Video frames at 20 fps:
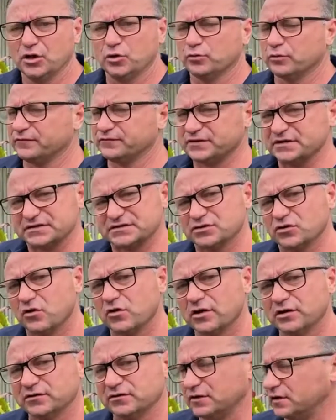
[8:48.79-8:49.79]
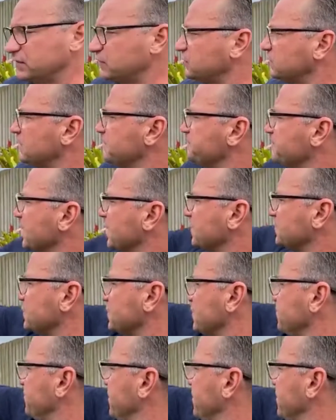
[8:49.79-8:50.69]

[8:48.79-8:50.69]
We've designed this so the